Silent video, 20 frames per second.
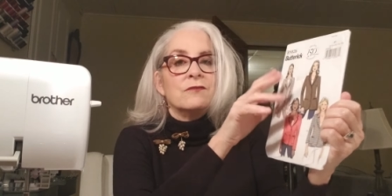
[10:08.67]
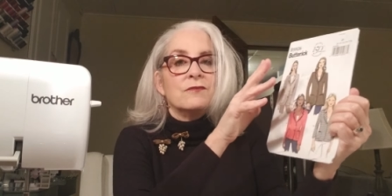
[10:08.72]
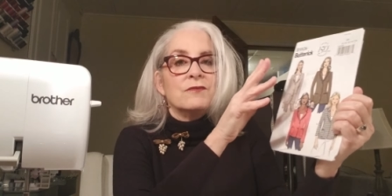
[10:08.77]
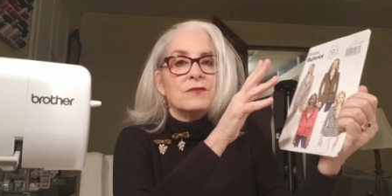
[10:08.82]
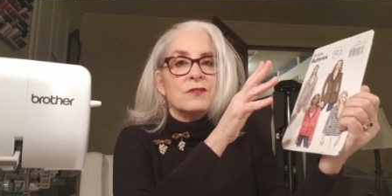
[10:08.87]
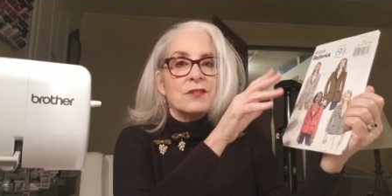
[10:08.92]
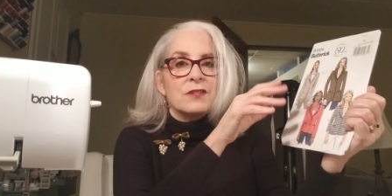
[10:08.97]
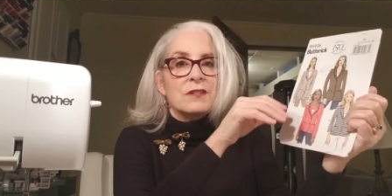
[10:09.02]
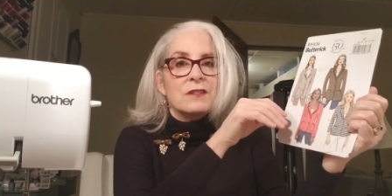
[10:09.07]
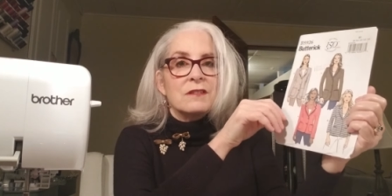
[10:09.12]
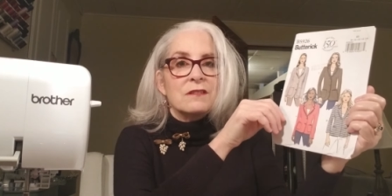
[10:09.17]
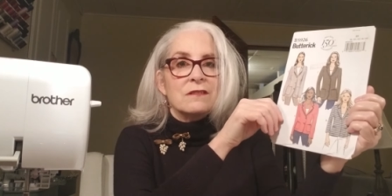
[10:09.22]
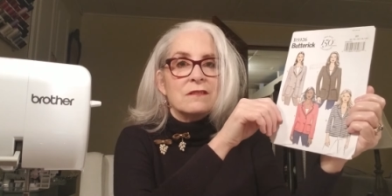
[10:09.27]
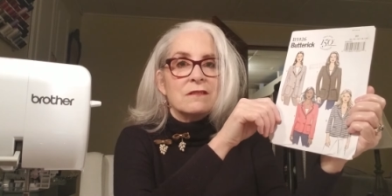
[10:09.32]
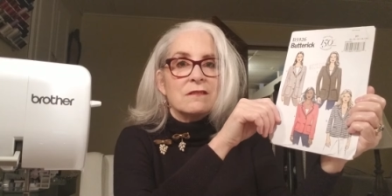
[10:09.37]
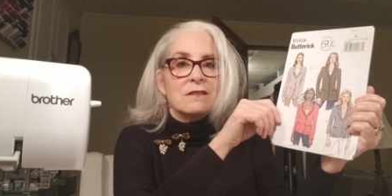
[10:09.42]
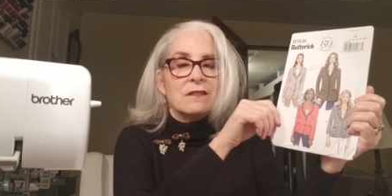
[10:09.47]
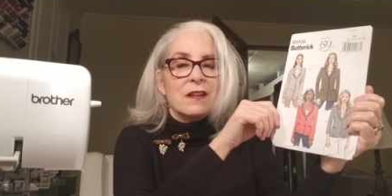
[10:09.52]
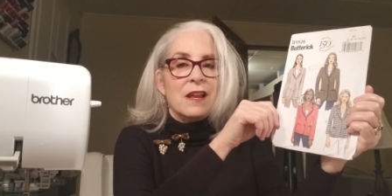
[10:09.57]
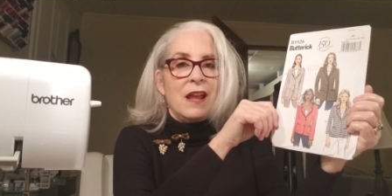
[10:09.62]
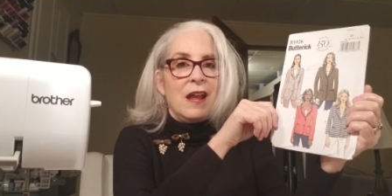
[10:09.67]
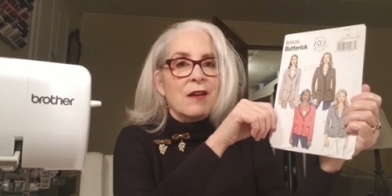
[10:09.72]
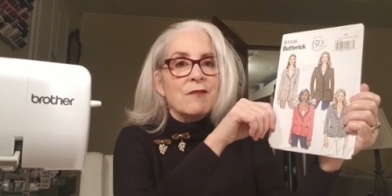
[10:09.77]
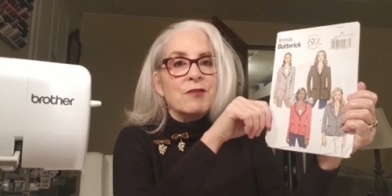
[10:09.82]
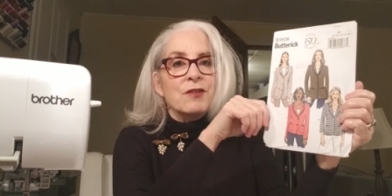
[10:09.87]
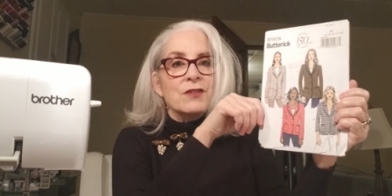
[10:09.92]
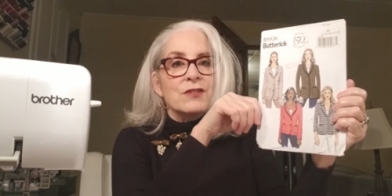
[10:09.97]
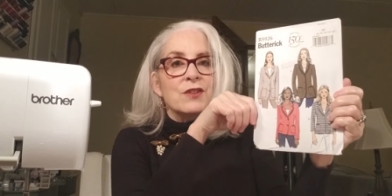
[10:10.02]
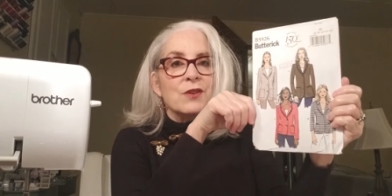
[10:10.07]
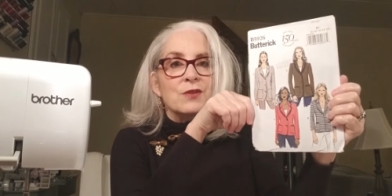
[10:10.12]
just
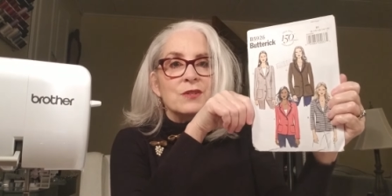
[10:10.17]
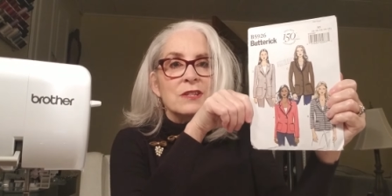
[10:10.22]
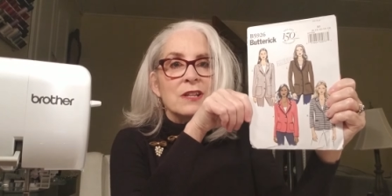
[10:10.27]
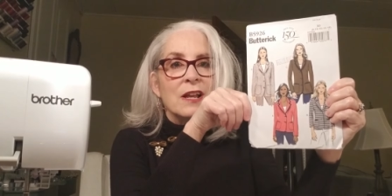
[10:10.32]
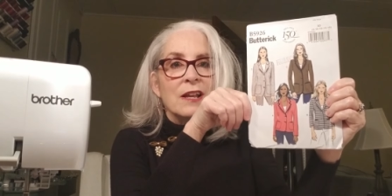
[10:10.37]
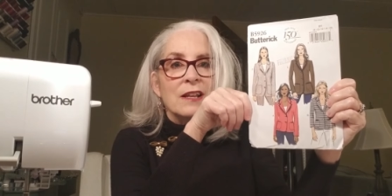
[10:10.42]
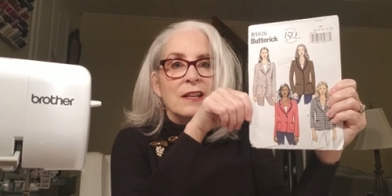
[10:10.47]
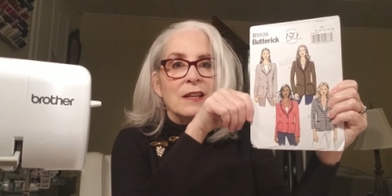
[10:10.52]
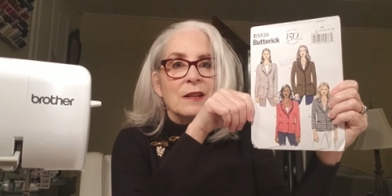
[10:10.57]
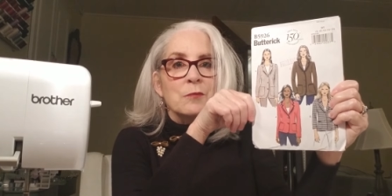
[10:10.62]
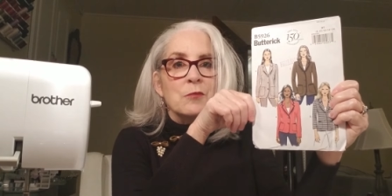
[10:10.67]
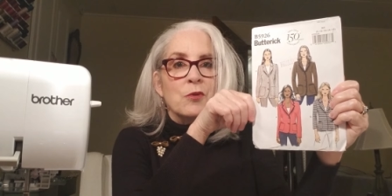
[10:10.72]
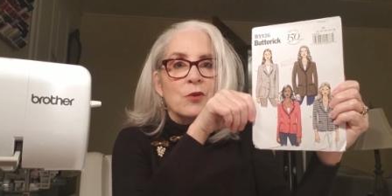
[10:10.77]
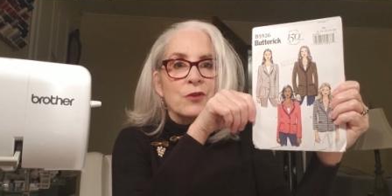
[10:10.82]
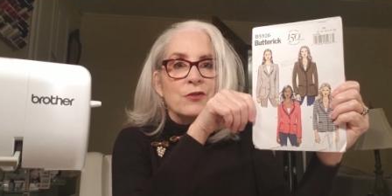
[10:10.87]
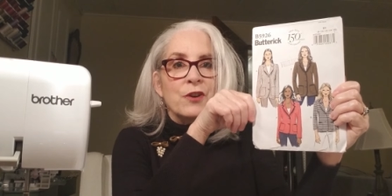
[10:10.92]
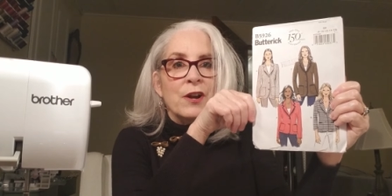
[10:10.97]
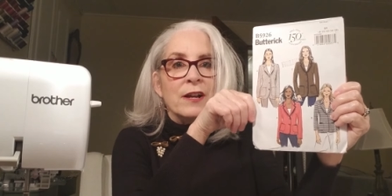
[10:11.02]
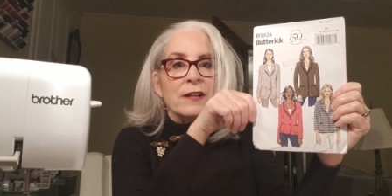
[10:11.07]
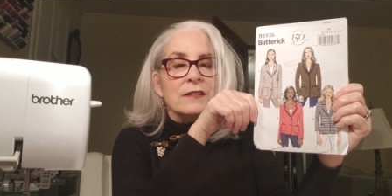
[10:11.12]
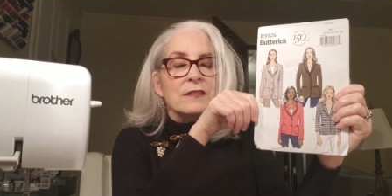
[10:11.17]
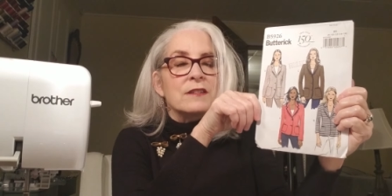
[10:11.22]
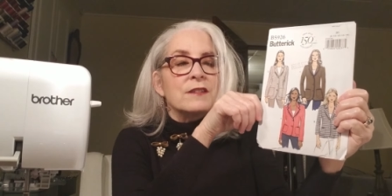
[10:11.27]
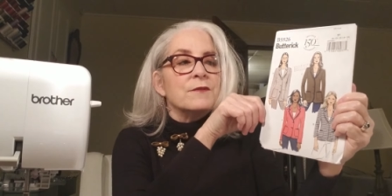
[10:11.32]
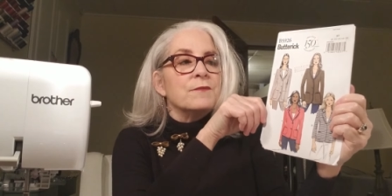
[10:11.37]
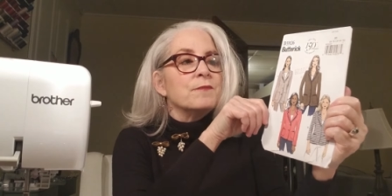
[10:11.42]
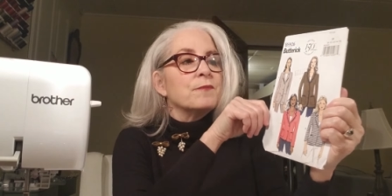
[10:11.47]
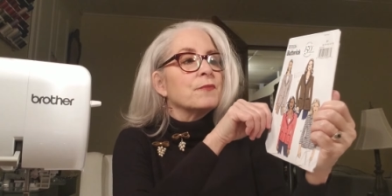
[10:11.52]
ever so slightly more dressed.